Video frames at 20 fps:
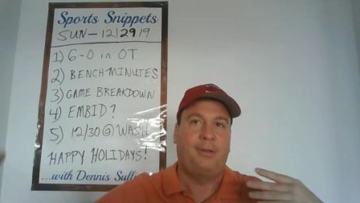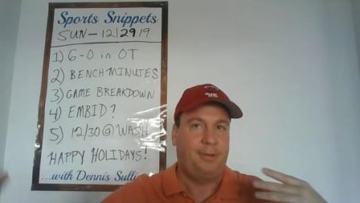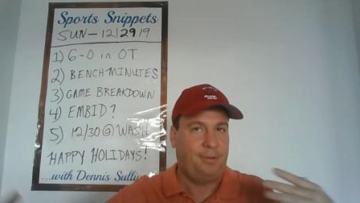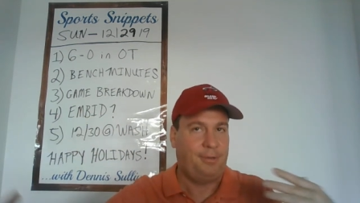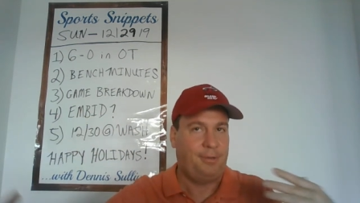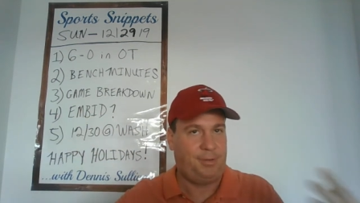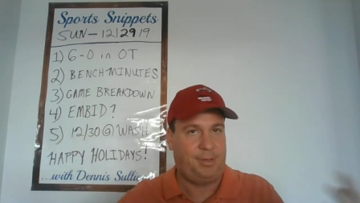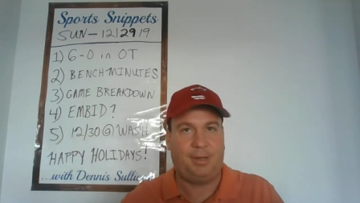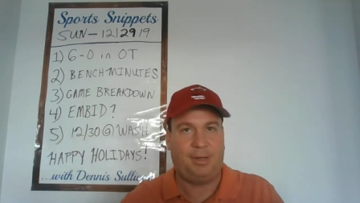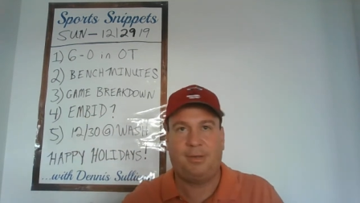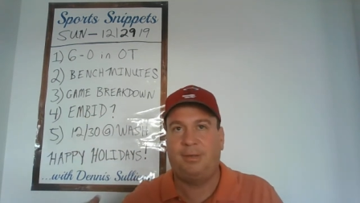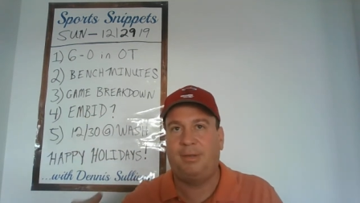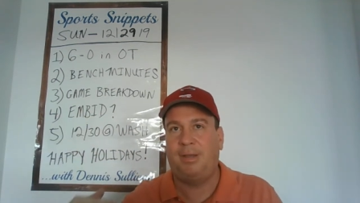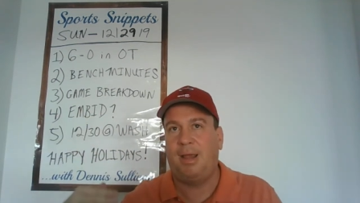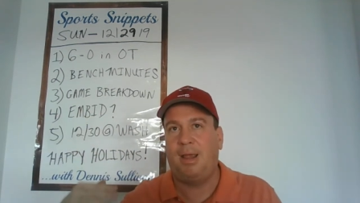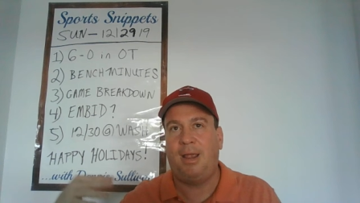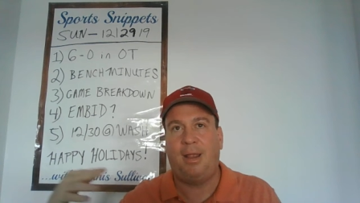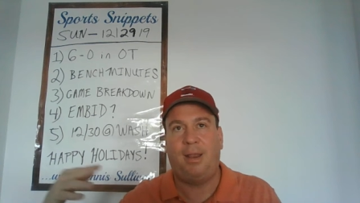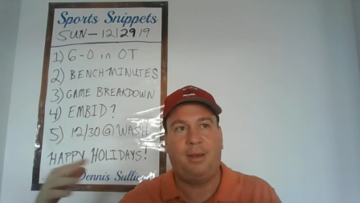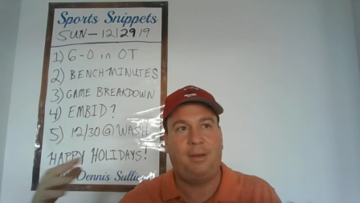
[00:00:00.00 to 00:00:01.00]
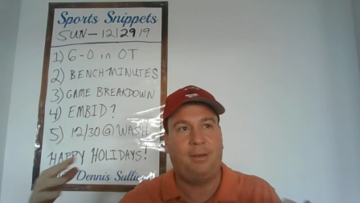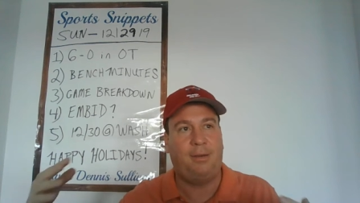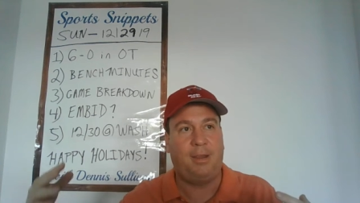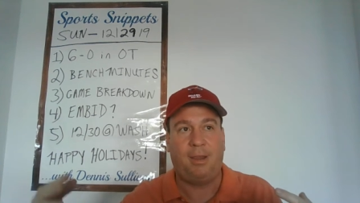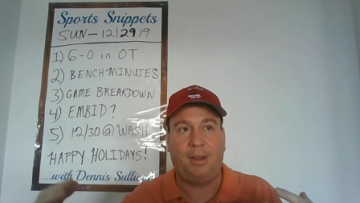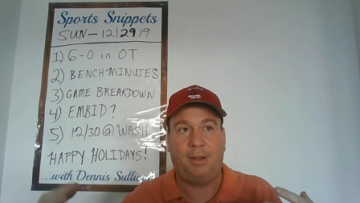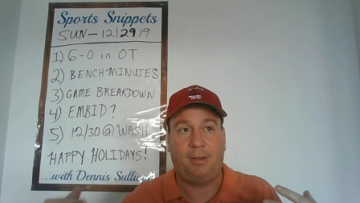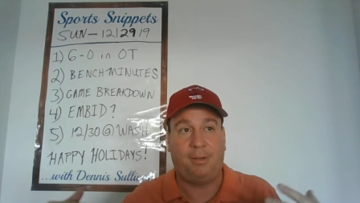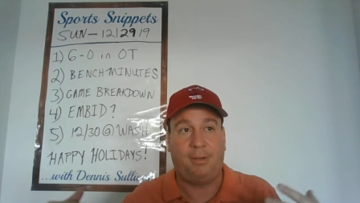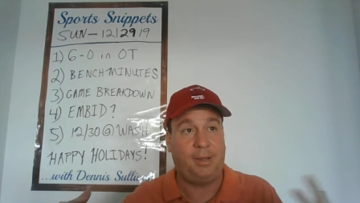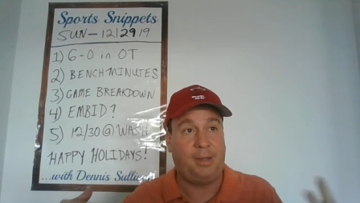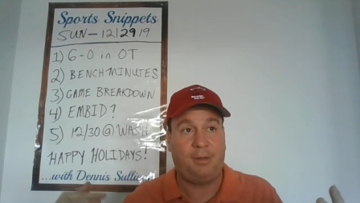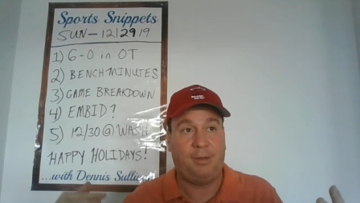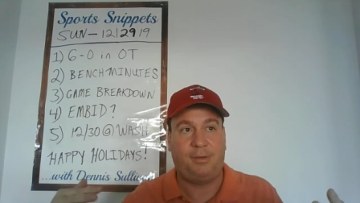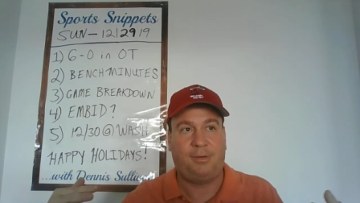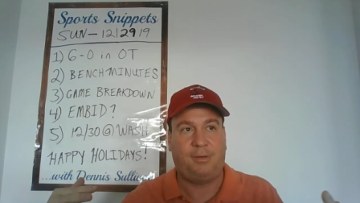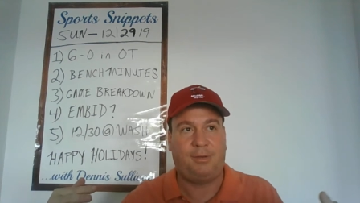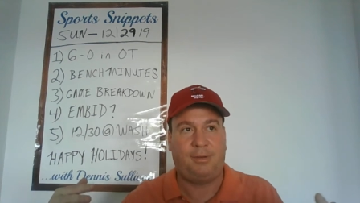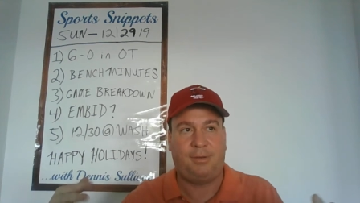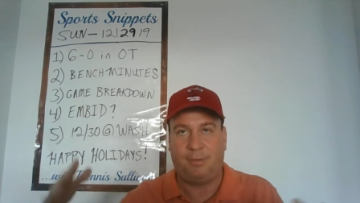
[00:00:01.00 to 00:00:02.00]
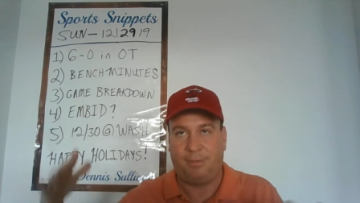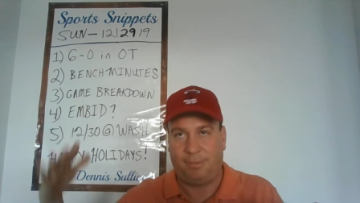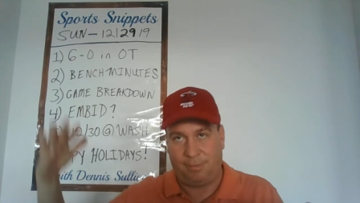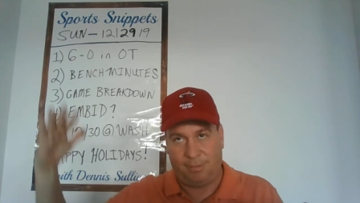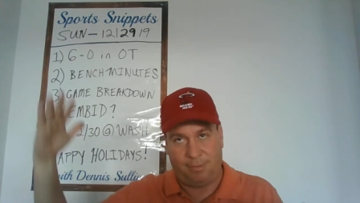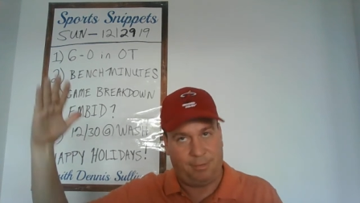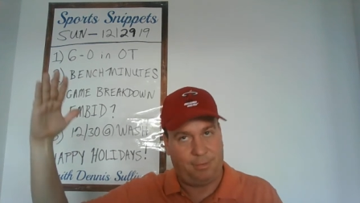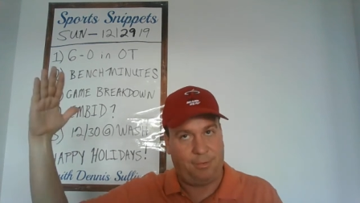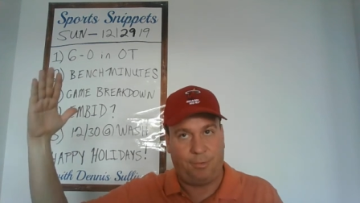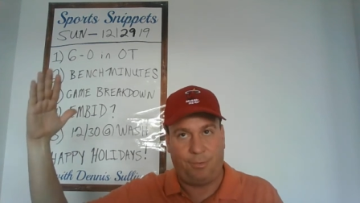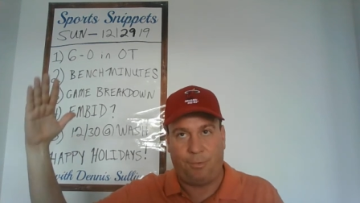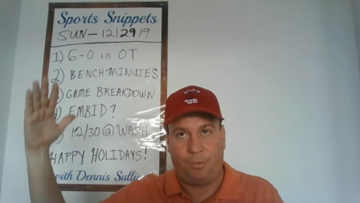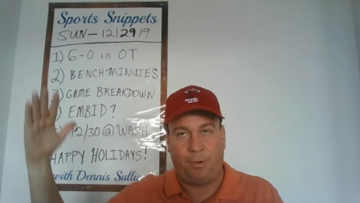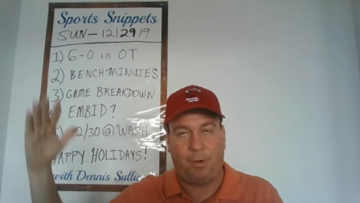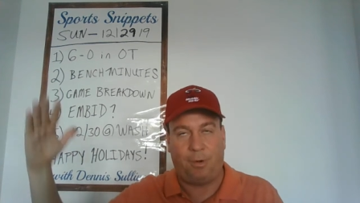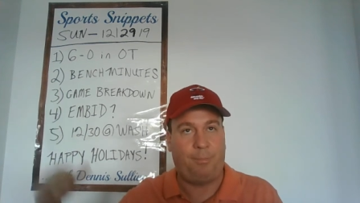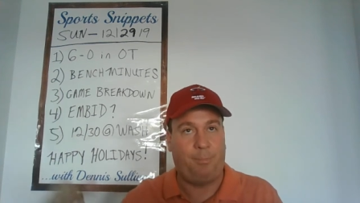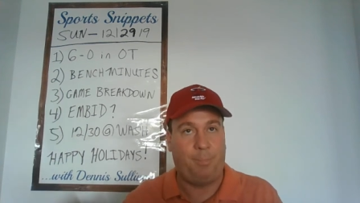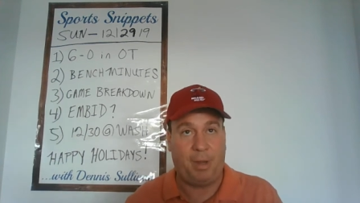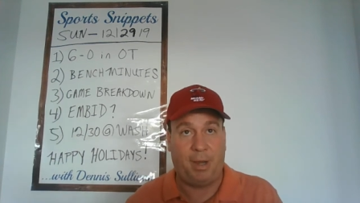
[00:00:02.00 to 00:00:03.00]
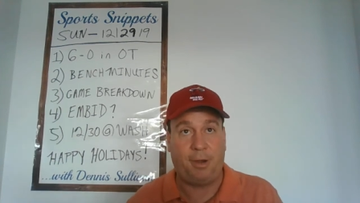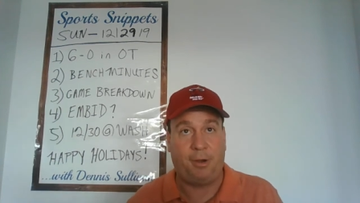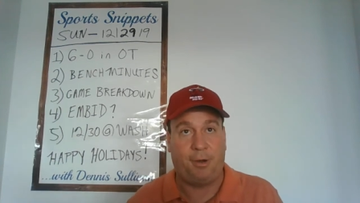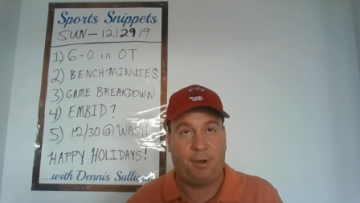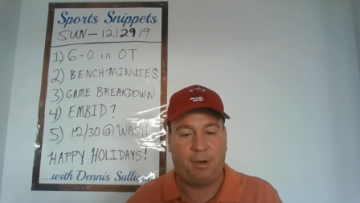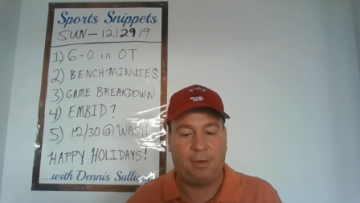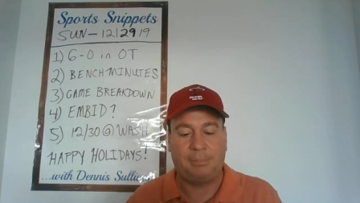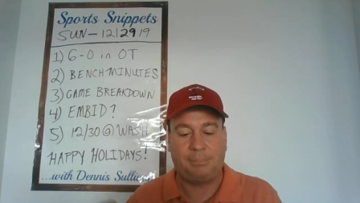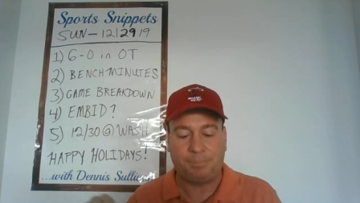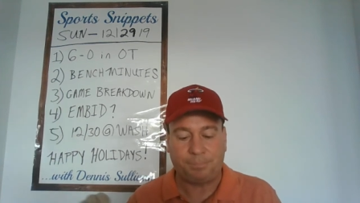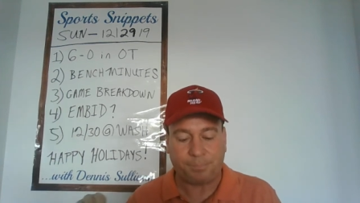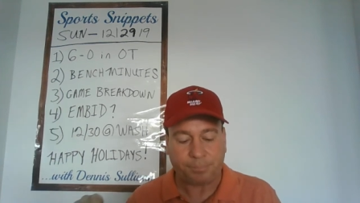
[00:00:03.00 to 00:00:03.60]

6'10 at least, or bigger,